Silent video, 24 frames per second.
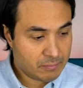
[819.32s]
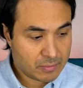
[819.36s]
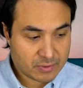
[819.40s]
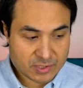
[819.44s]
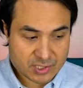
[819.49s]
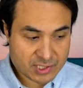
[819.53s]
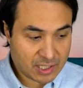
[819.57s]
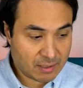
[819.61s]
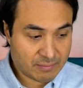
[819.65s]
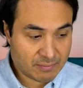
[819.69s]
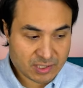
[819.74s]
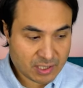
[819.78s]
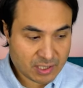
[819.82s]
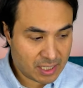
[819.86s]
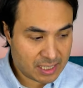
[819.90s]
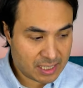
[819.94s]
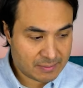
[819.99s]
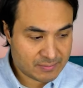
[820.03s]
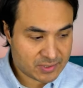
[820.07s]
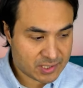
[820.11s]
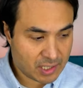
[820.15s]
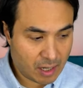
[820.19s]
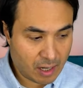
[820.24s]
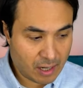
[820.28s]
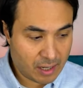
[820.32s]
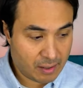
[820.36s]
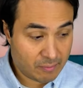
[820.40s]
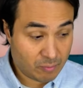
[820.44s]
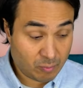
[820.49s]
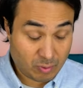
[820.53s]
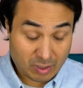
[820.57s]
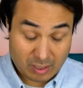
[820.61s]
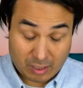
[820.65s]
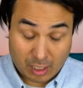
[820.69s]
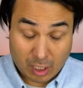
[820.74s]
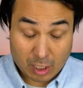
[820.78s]
Sometimes
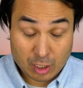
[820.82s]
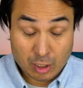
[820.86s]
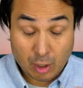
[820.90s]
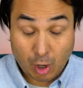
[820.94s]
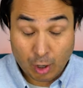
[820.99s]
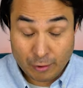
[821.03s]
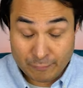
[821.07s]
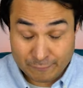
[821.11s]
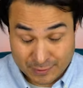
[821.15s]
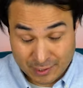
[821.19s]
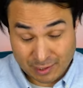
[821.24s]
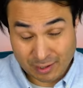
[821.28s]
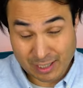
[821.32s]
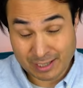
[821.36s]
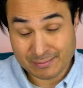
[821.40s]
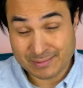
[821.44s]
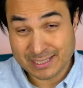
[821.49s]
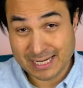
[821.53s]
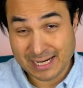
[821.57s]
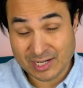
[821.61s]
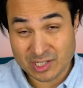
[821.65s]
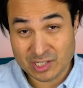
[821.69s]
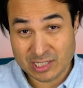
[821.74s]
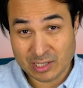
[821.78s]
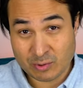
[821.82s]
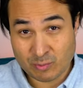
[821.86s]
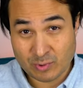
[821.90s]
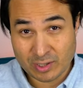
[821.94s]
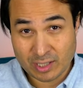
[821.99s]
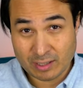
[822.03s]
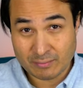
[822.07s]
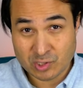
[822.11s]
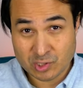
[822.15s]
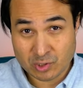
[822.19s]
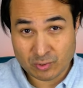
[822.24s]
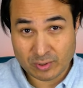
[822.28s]
a lot of times actually, when
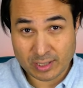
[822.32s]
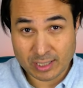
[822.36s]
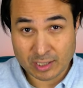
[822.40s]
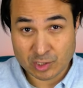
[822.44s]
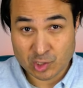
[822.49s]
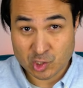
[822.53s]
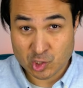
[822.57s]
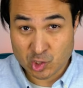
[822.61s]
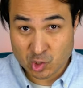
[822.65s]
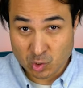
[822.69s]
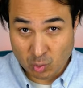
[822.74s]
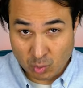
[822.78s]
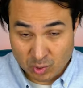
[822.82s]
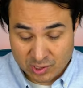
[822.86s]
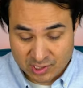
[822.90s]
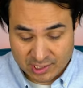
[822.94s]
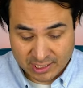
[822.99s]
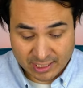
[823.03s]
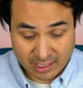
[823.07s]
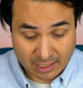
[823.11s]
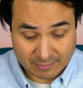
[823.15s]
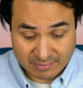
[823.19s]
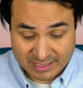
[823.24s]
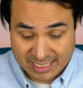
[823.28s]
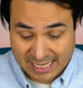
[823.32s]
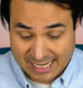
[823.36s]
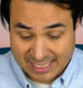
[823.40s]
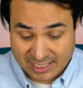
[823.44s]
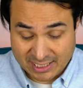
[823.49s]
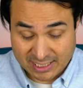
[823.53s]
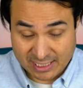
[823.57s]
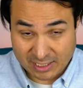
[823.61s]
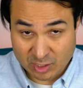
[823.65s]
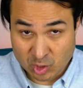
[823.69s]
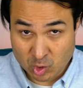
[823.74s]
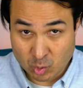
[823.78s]
I'm doing sourcing and I'm
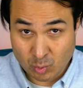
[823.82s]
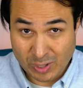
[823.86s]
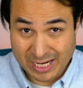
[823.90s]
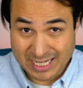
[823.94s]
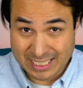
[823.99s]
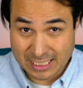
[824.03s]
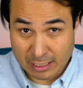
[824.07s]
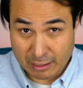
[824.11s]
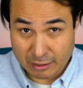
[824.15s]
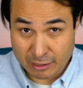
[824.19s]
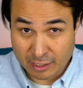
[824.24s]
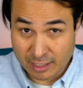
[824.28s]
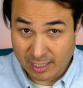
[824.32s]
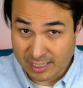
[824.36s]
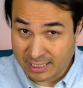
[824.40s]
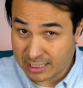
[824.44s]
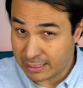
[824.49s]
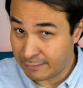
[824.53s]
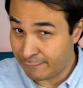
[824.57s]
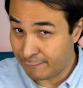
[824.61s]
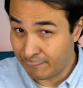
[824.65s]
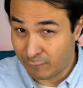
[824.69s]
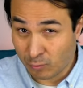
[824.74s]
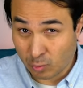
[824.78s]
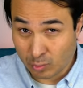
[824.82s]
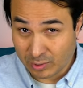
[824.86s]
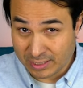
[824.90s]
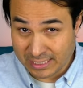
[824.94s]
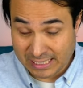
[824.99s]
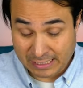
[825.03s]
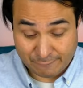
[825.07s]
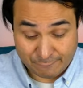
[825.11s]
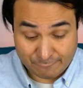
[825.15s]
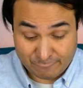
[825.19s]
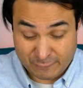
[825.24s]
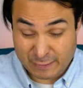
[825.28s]
tasting 20, 30,
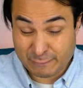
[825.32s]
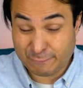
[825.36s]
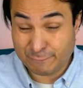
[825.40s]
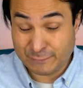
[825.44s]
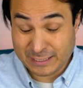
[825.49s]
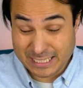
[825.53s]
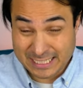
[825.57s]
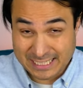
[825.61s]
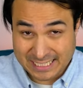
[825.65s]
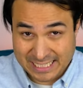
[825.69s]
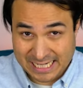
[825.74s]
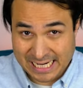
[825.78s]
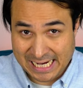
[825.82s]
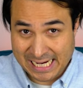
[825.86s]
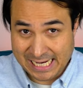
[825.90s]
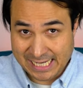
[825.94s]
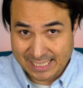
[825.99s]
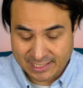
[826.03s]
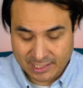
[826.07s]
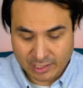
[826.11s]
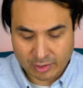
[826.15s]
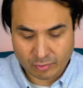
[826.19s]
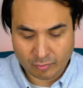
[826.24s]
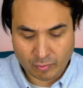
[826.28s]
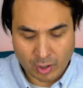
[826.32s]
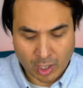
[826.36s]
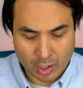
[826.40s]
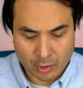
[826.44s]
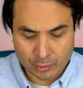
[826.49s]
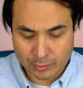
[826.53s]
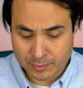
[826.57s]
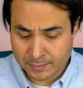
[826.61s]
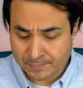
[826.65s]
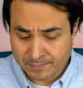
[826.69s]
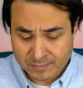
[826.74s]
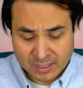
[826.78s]
40, 50 teas in a
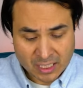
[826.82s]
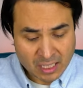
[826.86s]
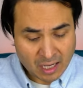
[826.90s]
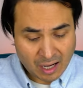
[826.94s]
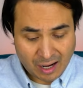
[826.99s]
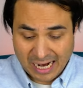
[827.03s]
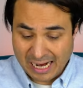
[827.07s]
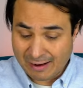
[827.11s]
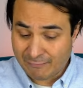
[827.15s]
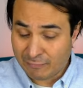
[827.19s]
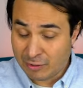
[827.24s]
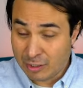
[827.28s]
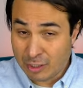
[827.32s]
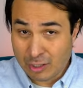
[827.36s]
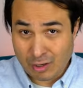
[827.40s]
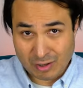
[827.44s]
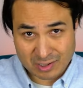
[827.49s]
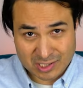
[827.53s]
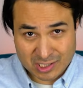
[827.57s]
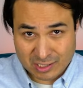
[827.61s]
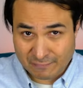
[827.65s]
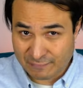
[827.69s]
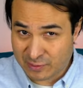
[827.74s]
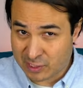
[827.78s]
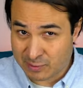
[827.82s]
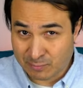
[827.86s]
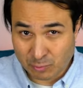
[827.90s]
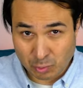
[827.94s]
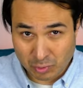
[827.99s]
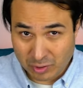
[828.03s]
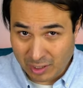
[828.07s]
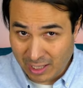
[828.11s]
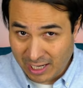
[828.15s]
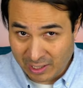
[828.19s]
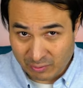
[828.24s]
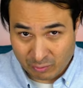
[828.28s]
row, I have lots of
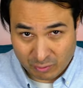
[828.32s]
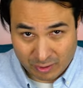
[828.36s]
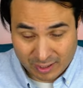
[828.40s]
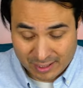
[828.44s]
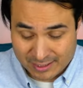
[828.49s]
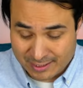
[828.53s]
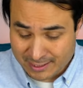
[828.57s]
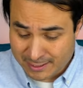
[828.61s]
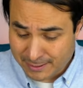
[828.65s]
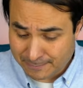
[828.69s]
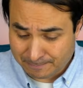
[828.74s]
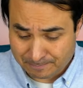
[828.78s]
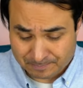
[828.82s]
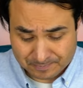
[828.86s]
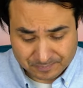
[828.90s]
small guy ones,